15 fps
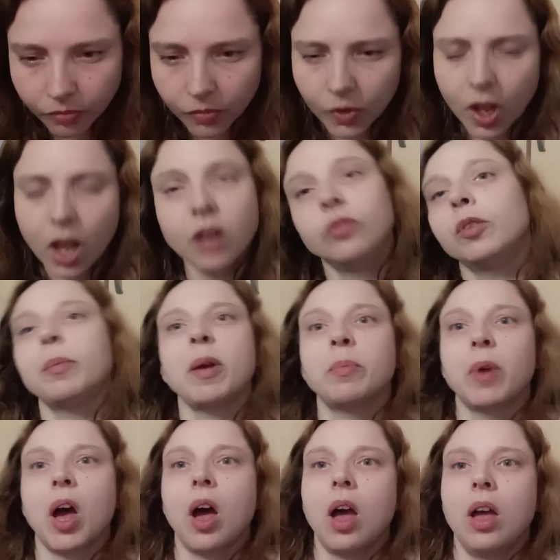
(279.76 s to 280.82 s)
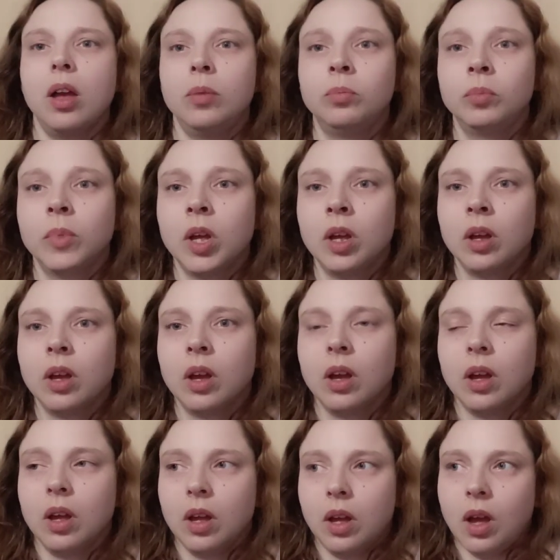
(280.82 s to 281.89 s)
I remember, I
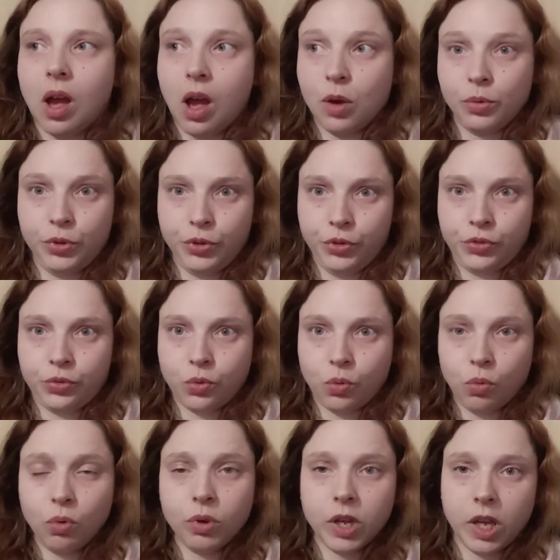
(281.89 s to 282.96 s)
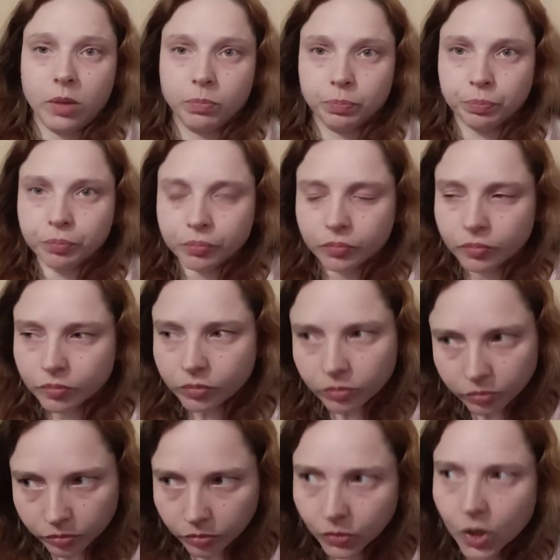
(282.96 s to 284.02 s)
was walking
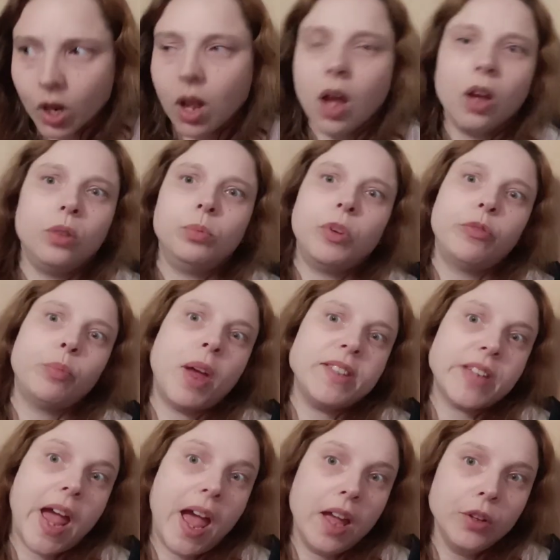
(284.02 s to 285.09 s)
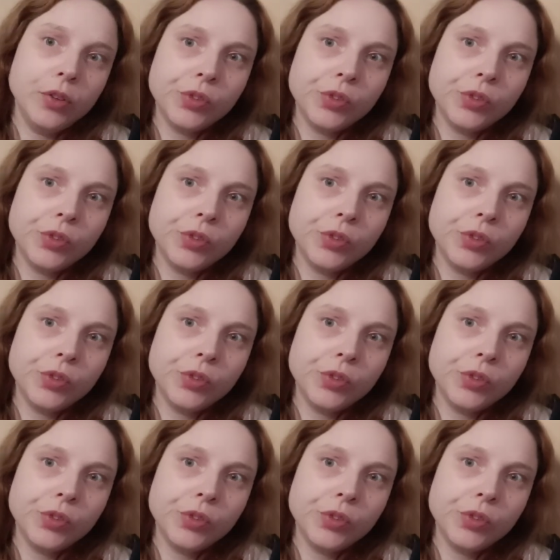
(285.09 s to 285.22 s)
home with my dad,